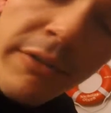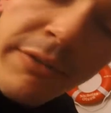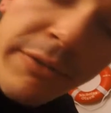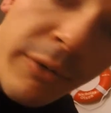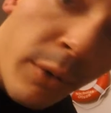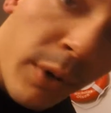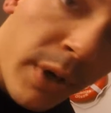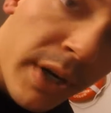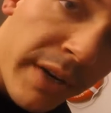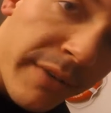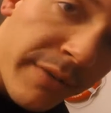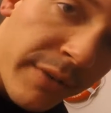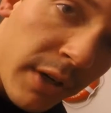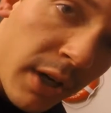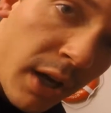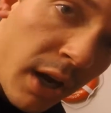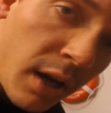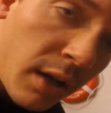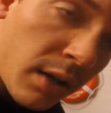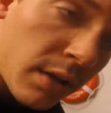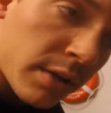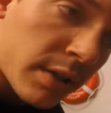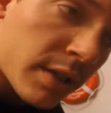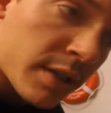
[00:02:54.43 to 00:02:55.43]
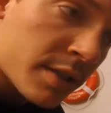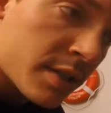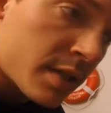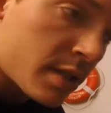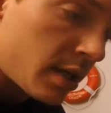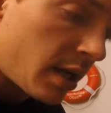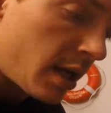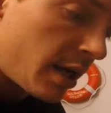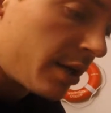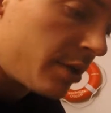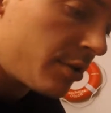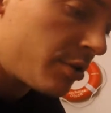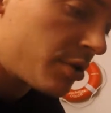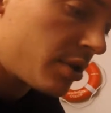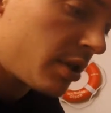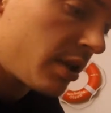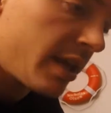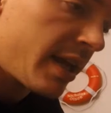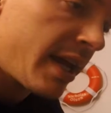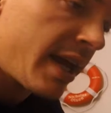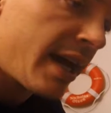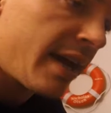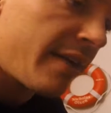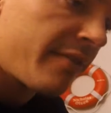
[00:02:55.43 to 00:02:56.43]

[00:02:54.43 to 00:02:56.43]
4 different colors. I usually